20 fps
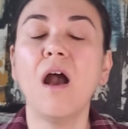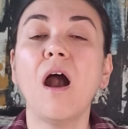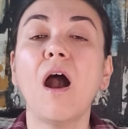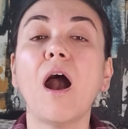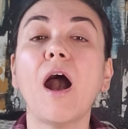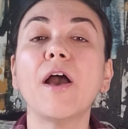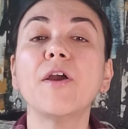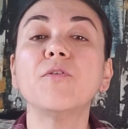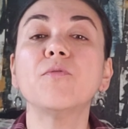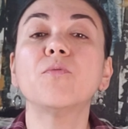
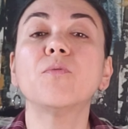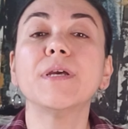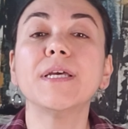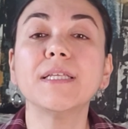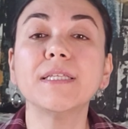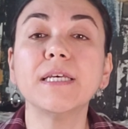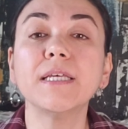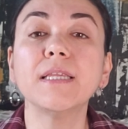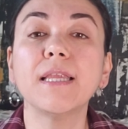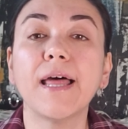I
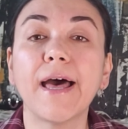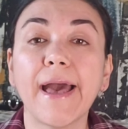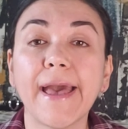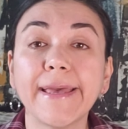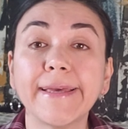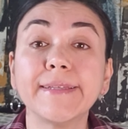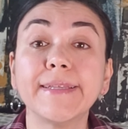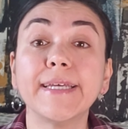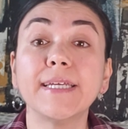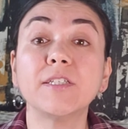really
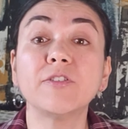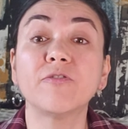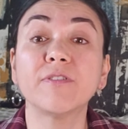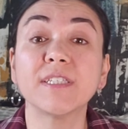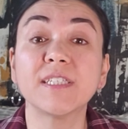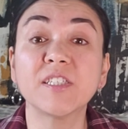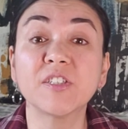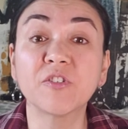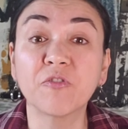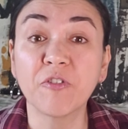like the
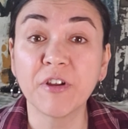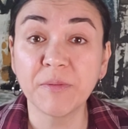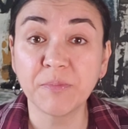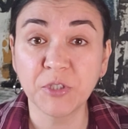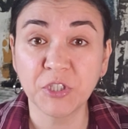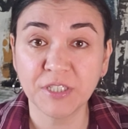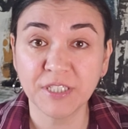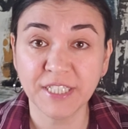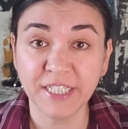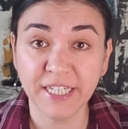
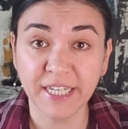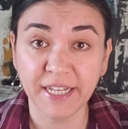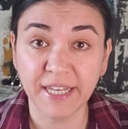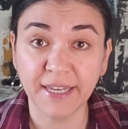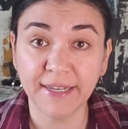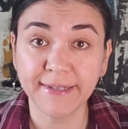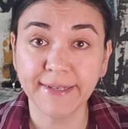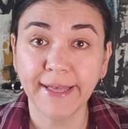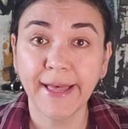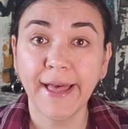transcription
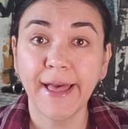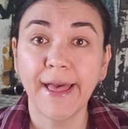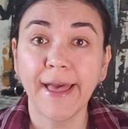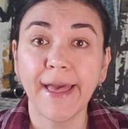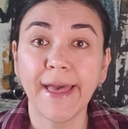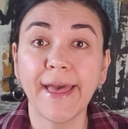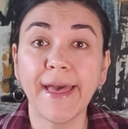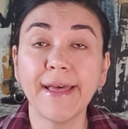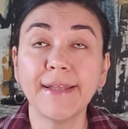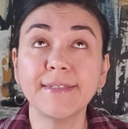technique
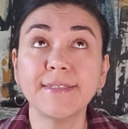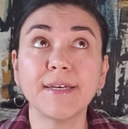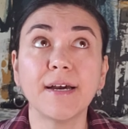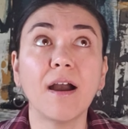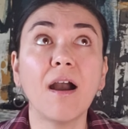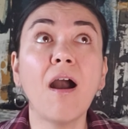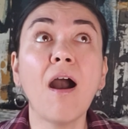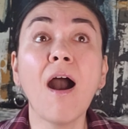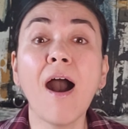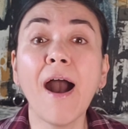and
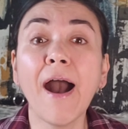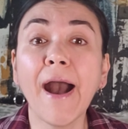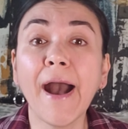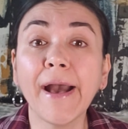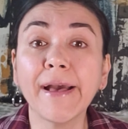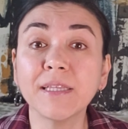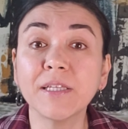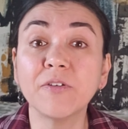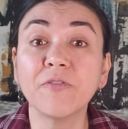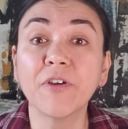
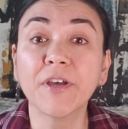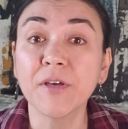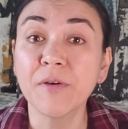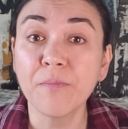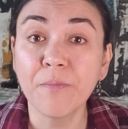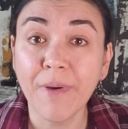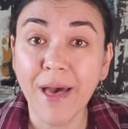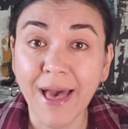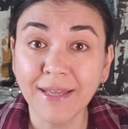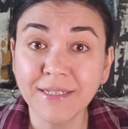highly
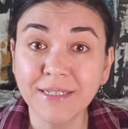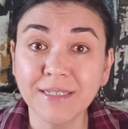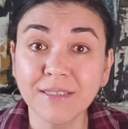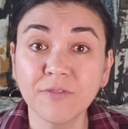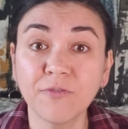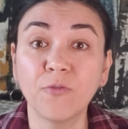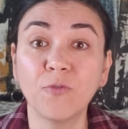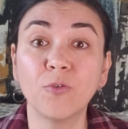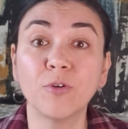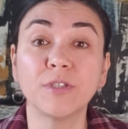recommended
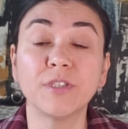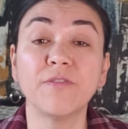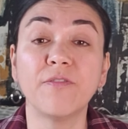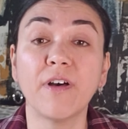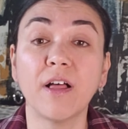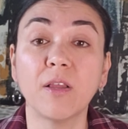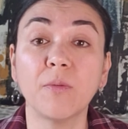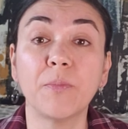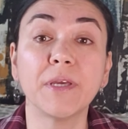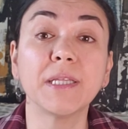for
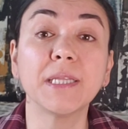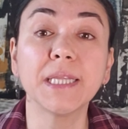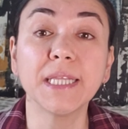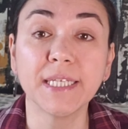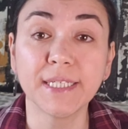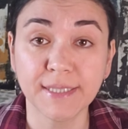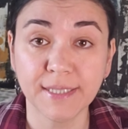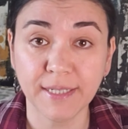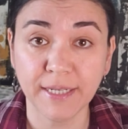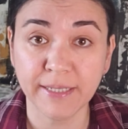developing
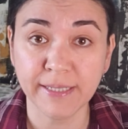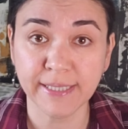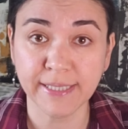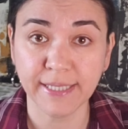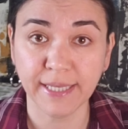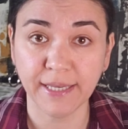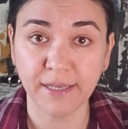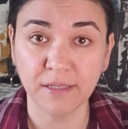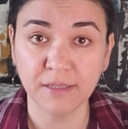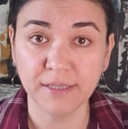listening
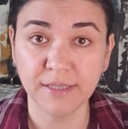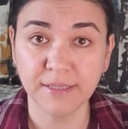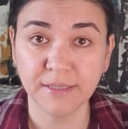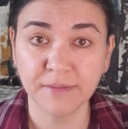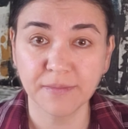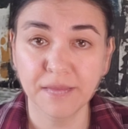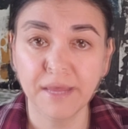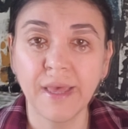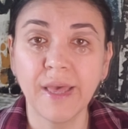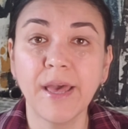skills.
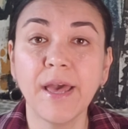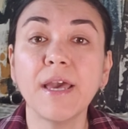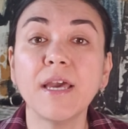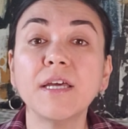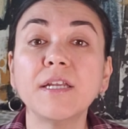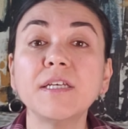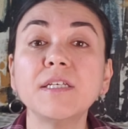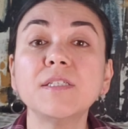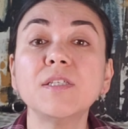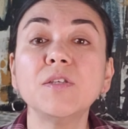
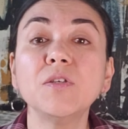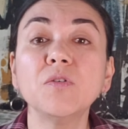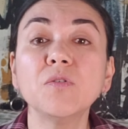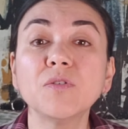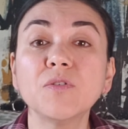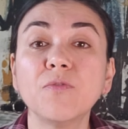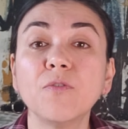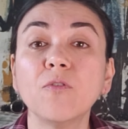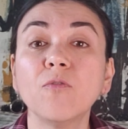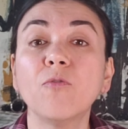It is
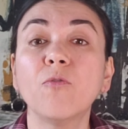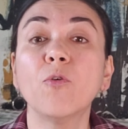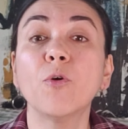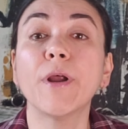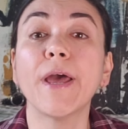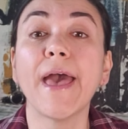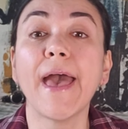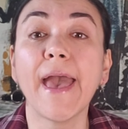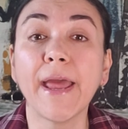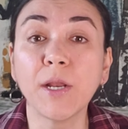useful
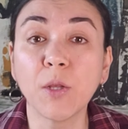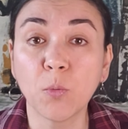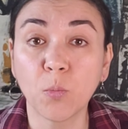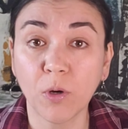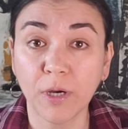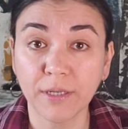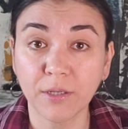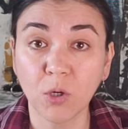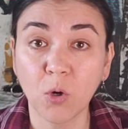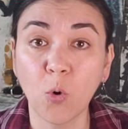for
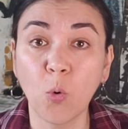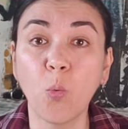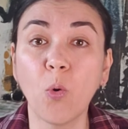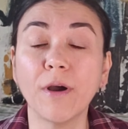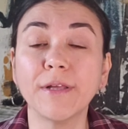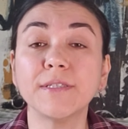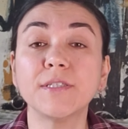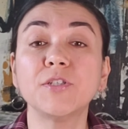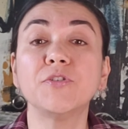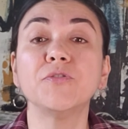anyone who
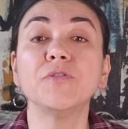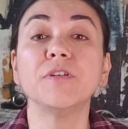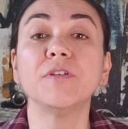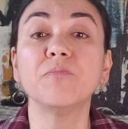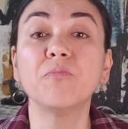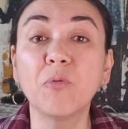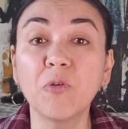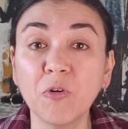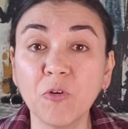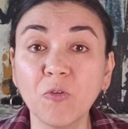wants to
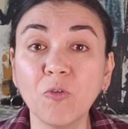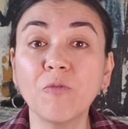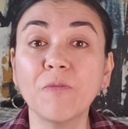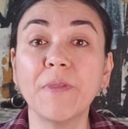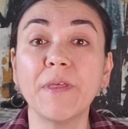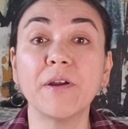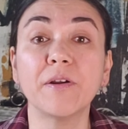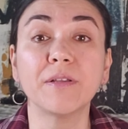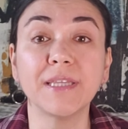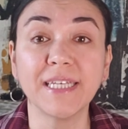improve
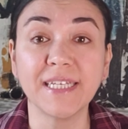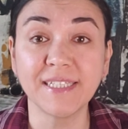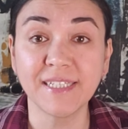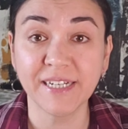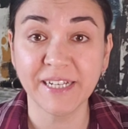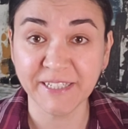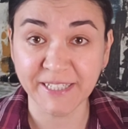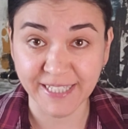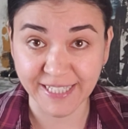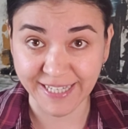their
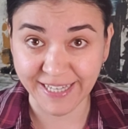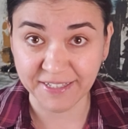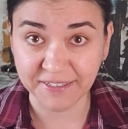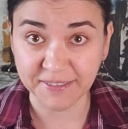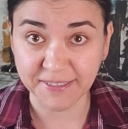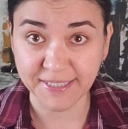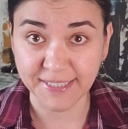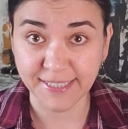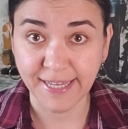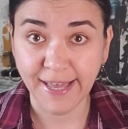listening
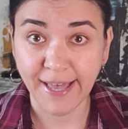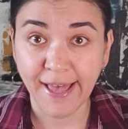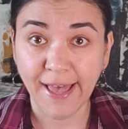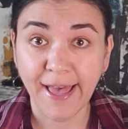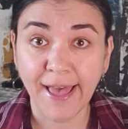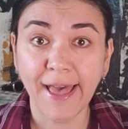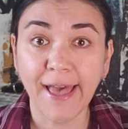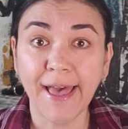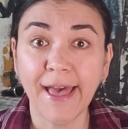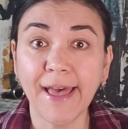skills
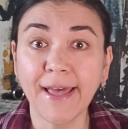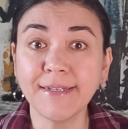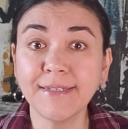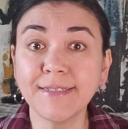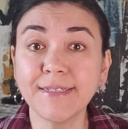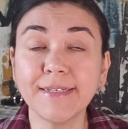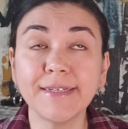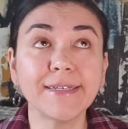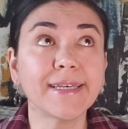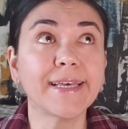
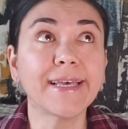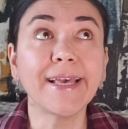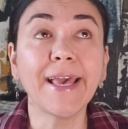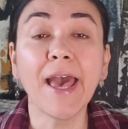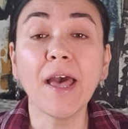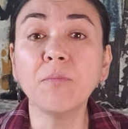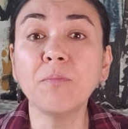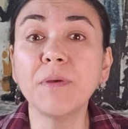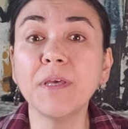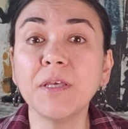and
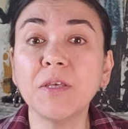can be